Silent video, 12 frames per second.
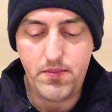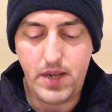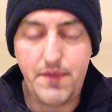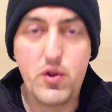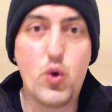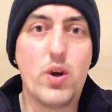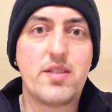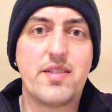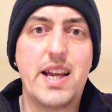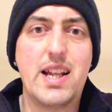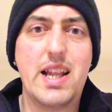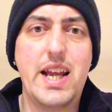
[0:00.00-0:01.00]
though I
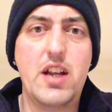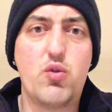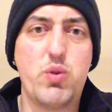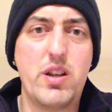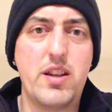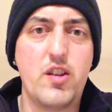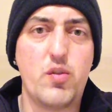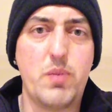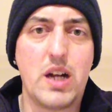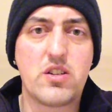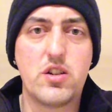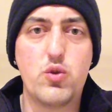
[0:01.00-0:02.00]
see Leeds winning this
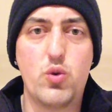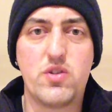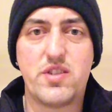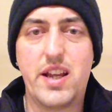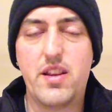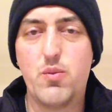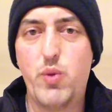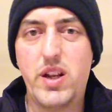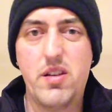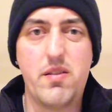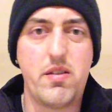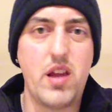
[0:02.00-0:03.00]
match, I don't see them
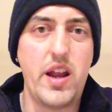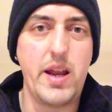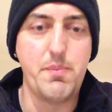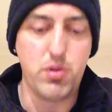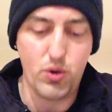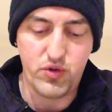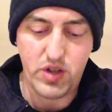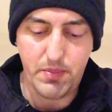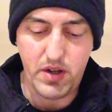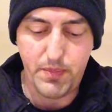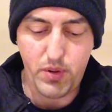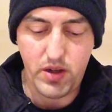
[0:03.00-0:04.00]
winning 13 plus. I'm
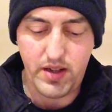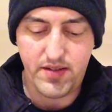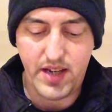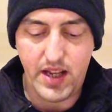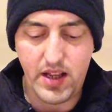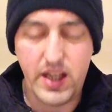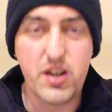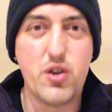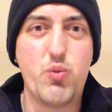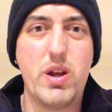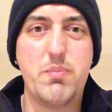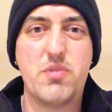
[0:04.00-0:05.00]
going to probably see that they're going to
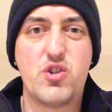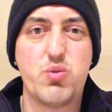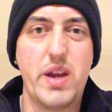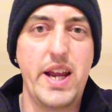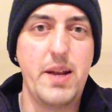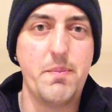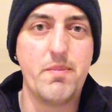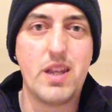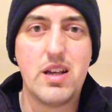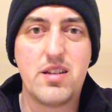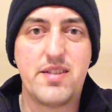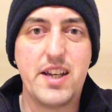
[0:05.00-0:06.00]
win between
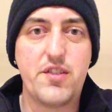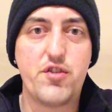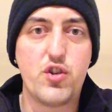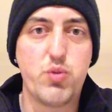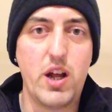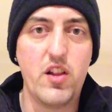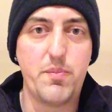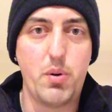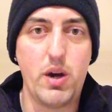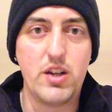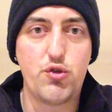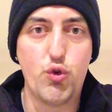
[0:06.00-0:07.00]
6 to 12
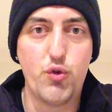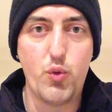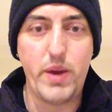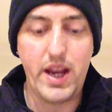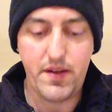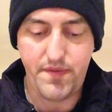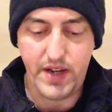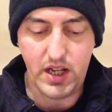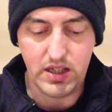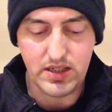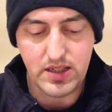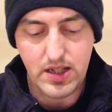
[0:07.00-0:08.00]
points over
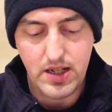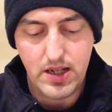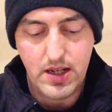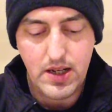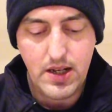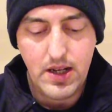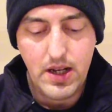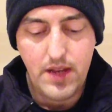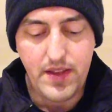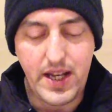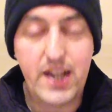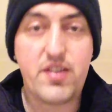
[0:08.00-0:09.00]
Wakefield.
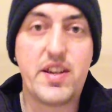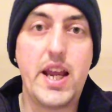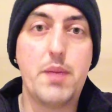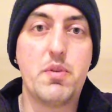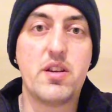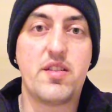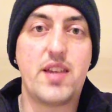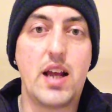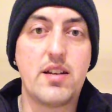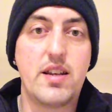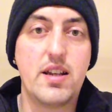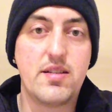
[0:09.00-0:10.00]
The next game on the
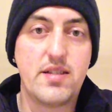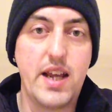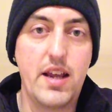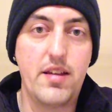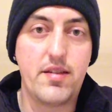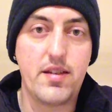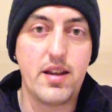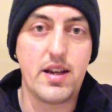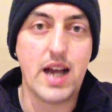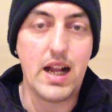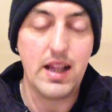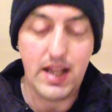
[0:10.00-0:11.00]
Saturday sees
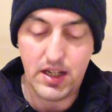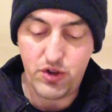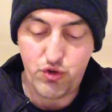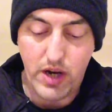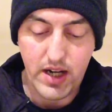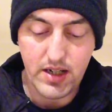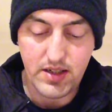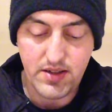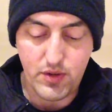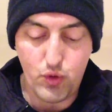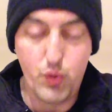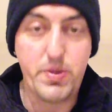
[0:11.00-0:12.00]
Catalan
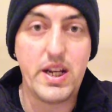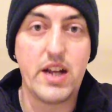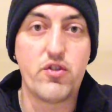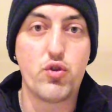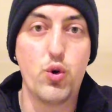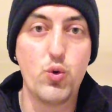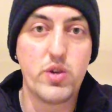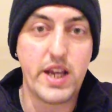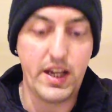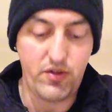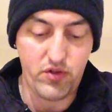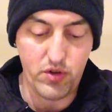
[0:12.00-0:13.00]
Dragons up against Hull
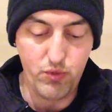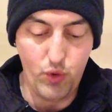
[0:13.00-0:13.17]
Kingston